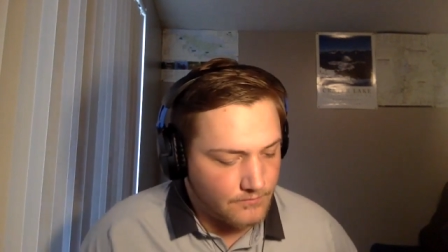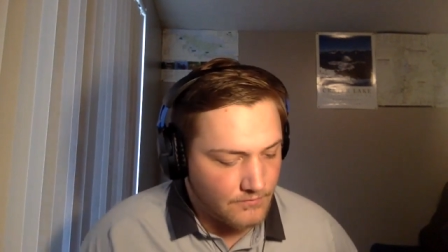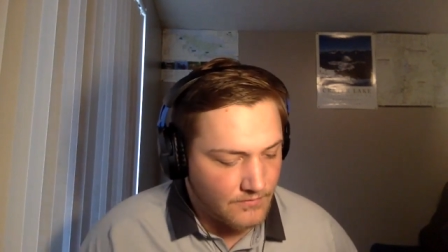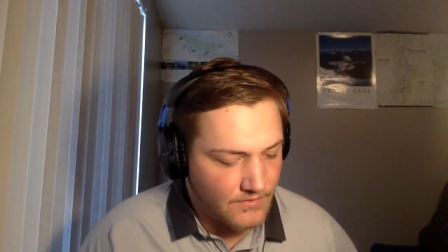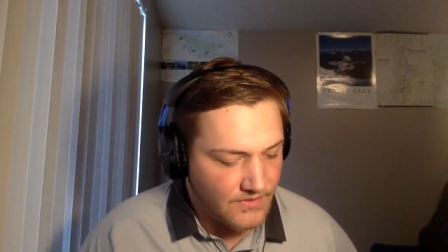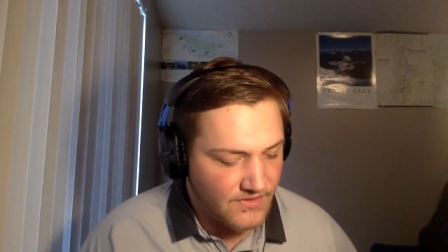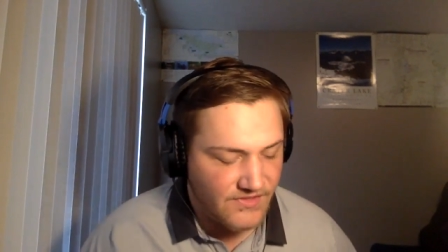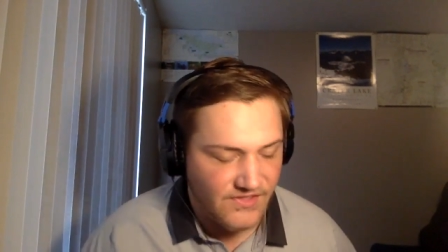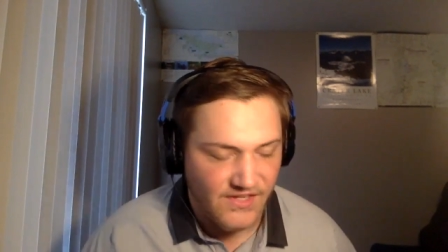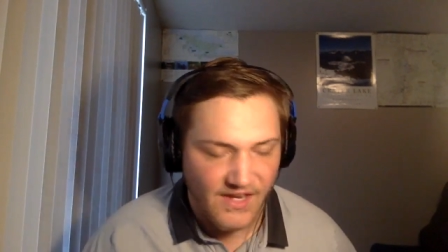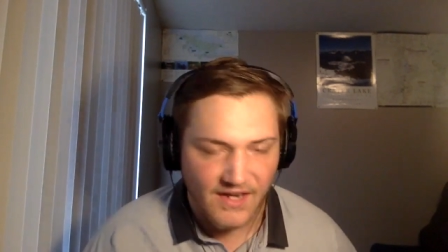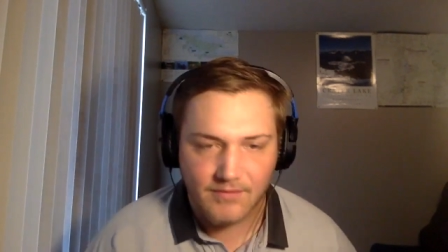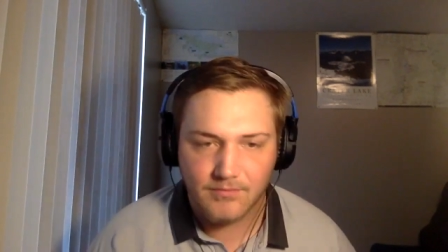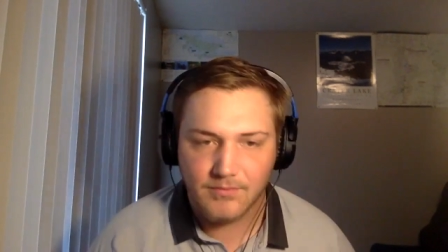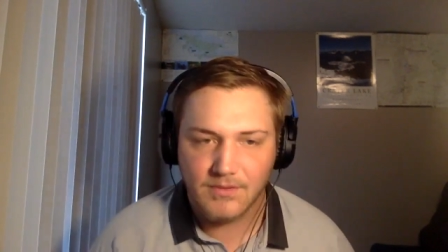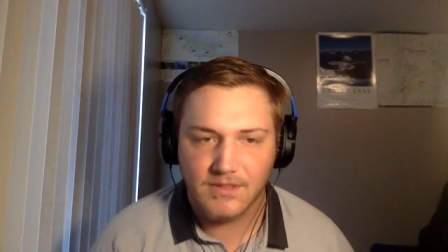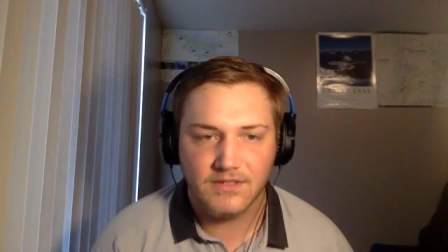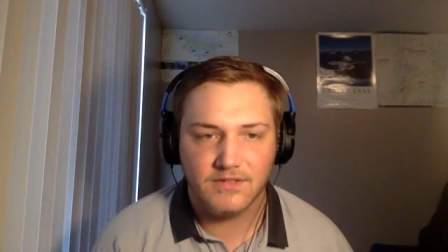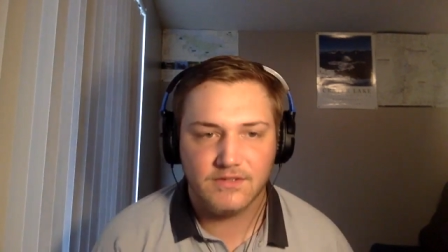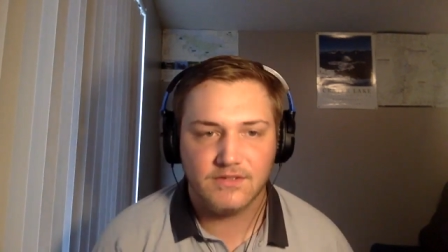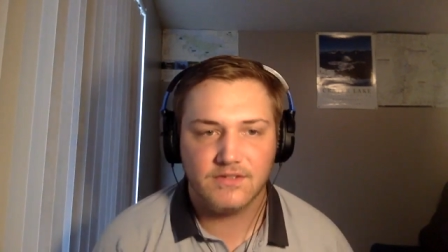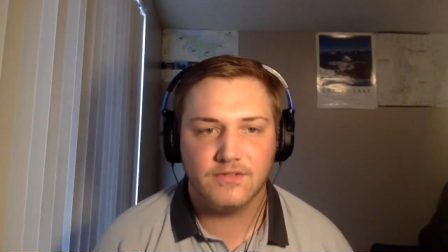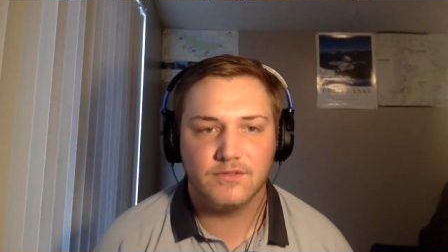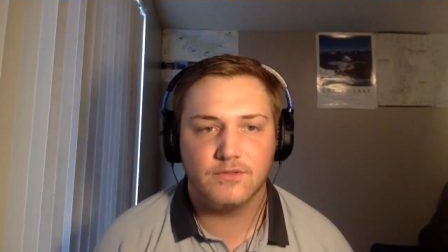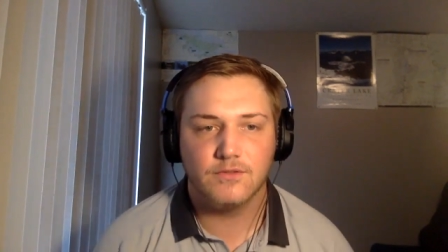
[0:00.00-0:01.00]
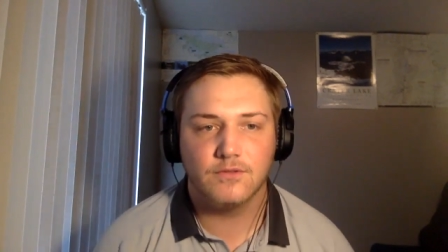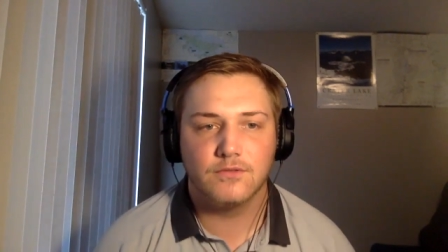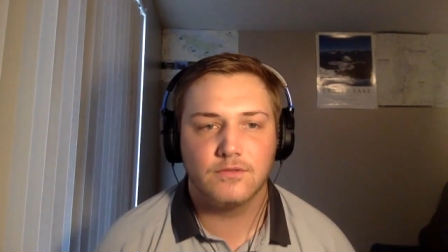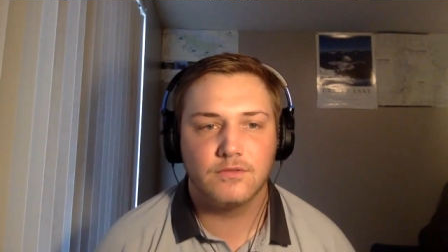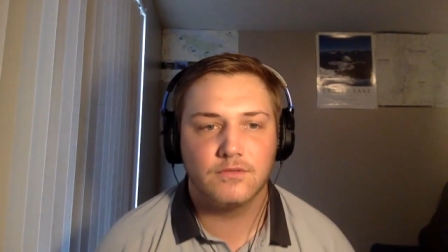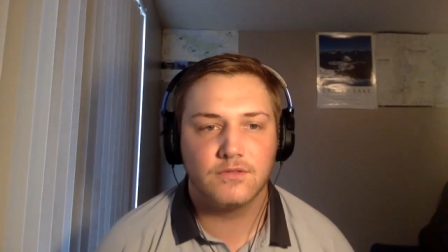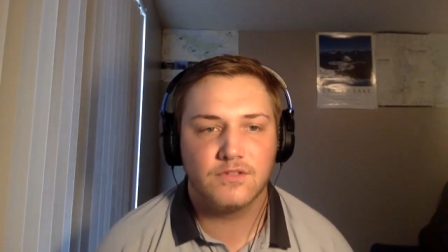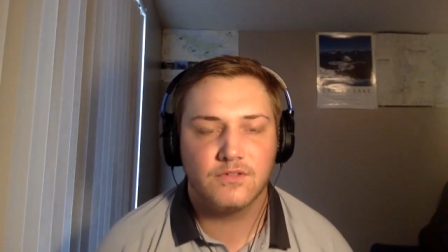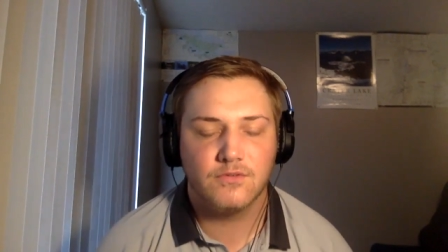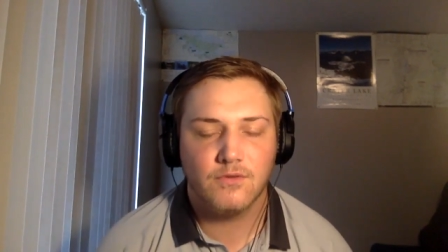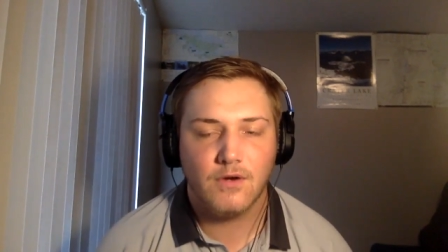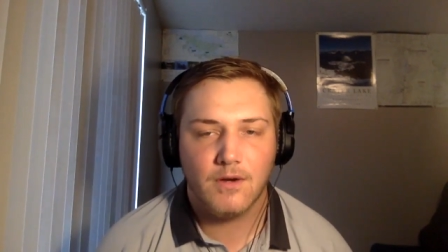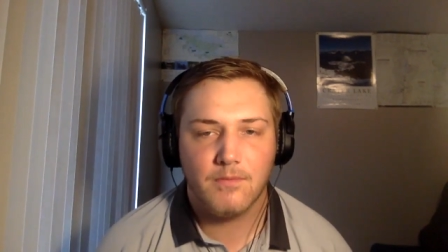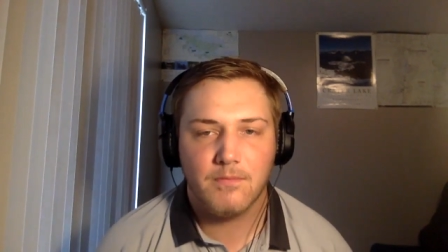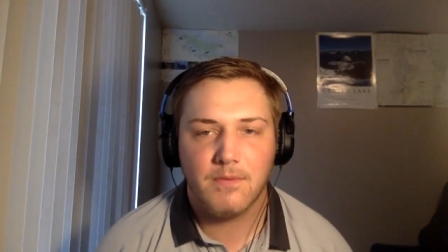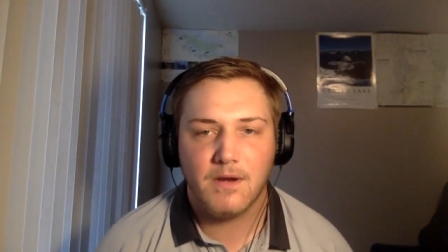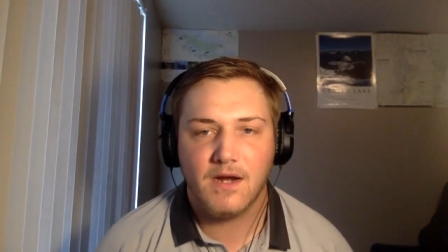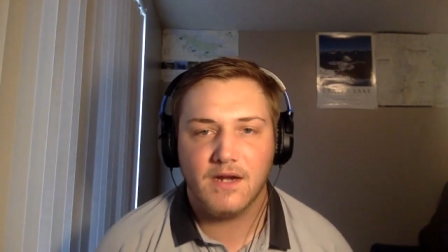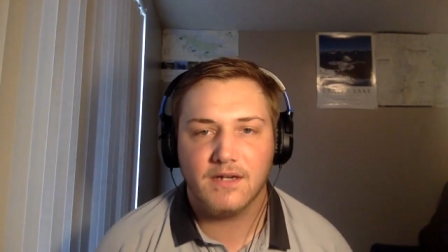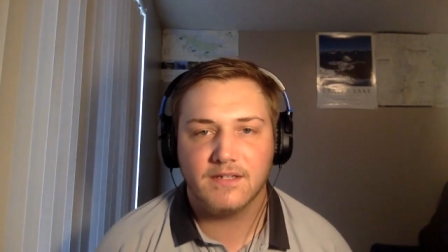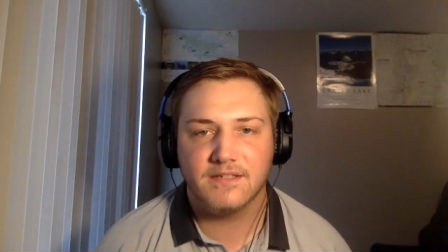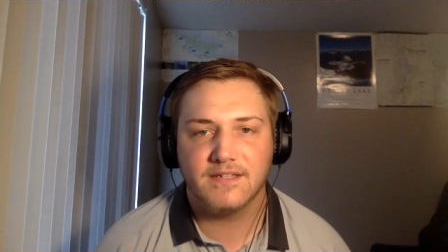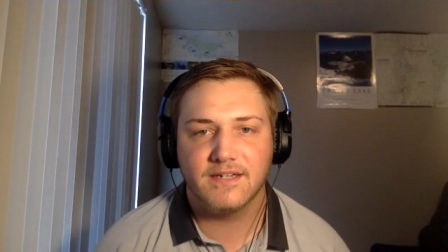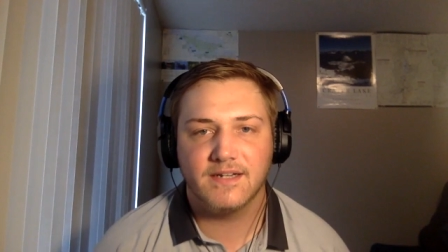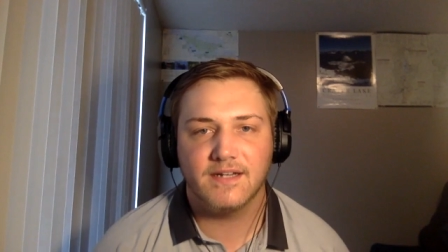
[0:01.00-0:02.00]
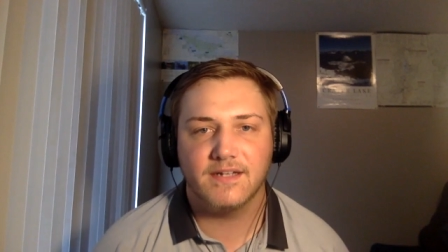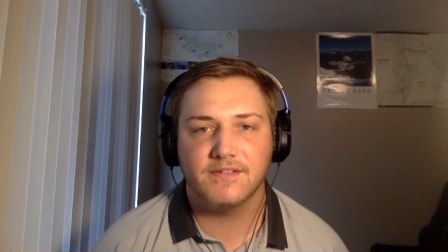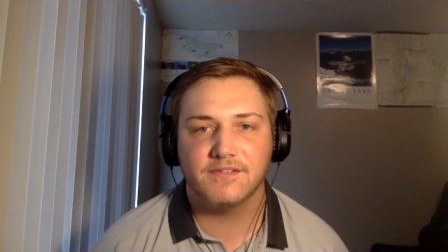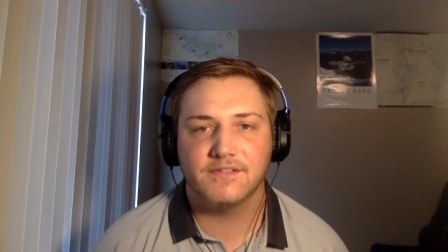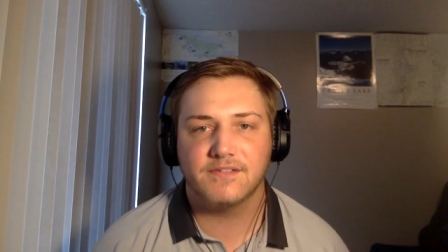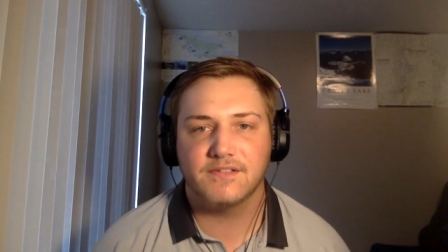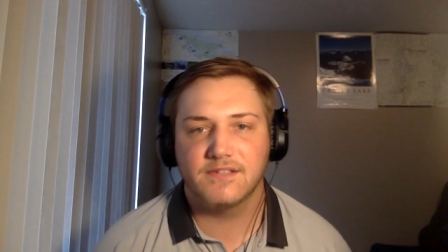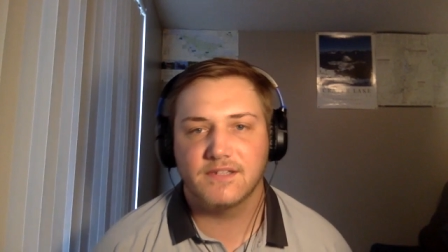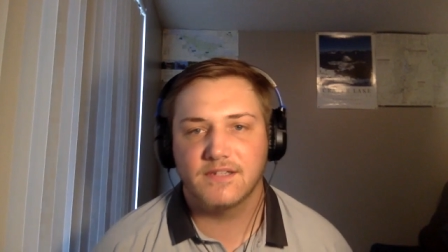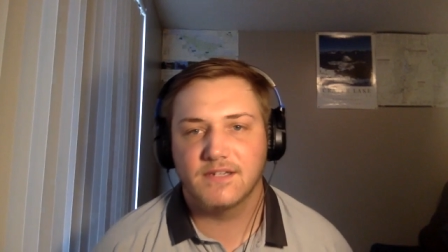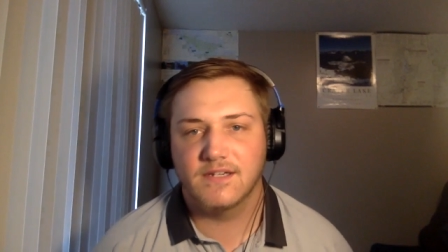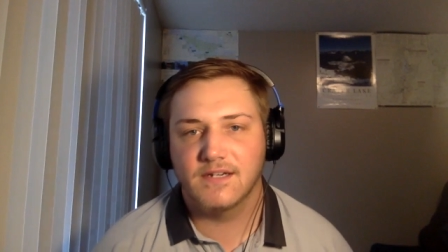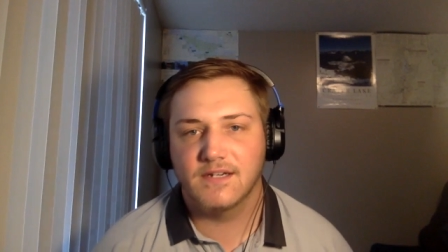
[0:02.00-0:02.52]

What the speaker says: segment to our podcast.